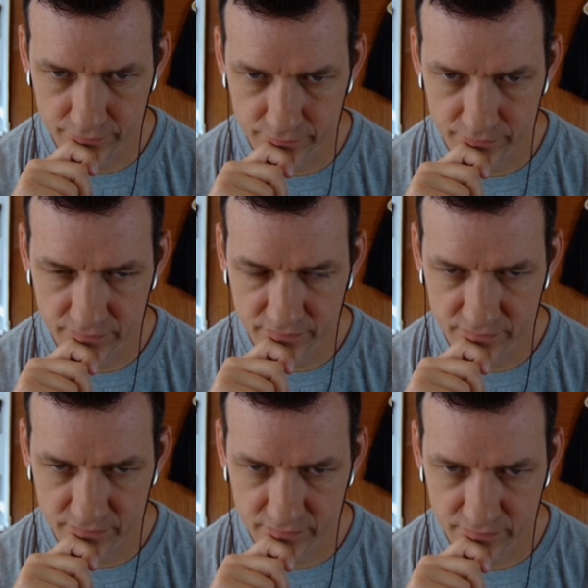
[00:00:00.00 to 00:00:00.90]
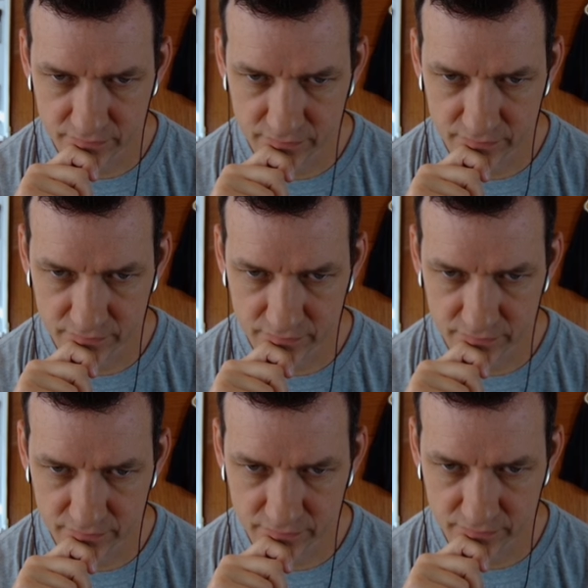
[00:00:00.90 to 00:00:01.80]

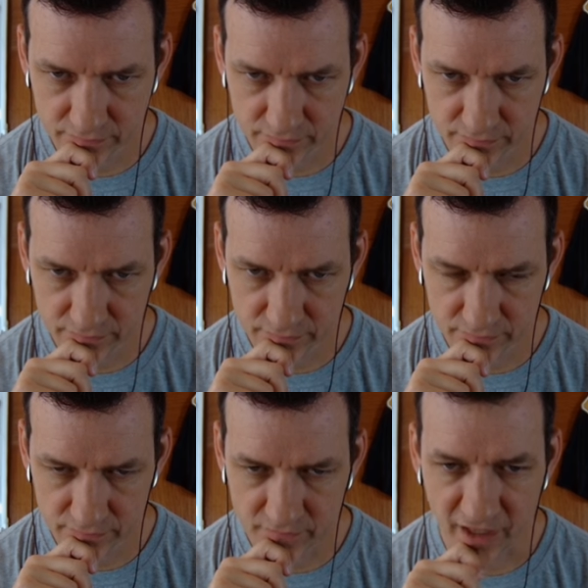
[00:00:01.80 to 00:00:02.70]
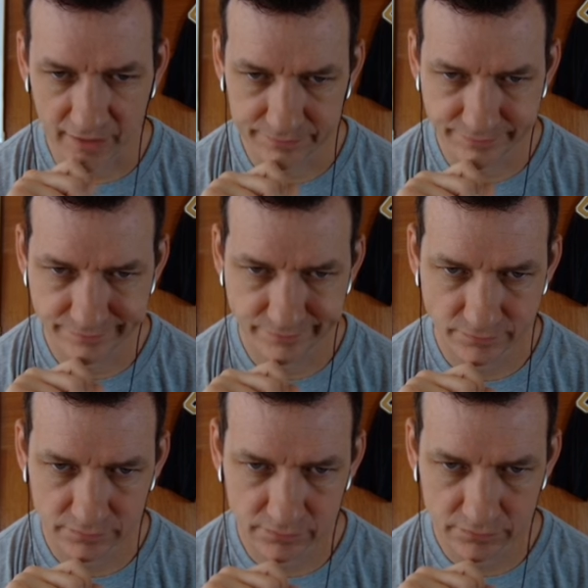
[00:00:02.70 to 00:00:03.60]

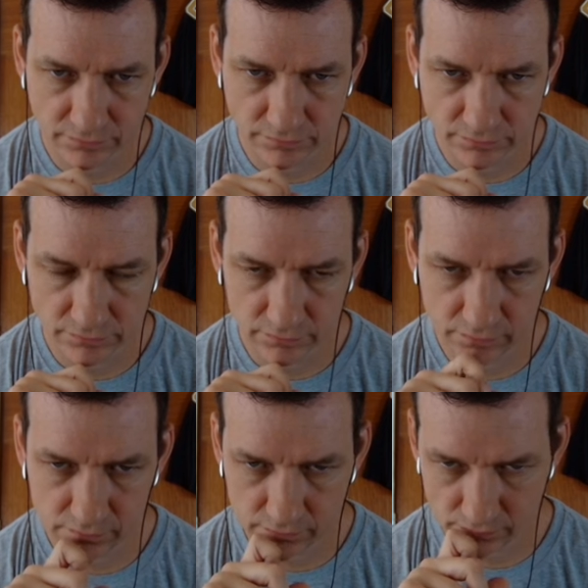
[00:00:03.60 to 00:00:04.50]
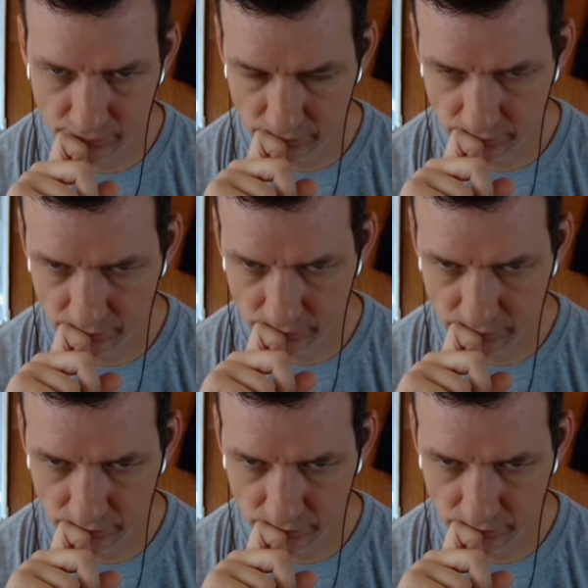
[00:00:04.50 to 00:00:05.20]
(not speaking)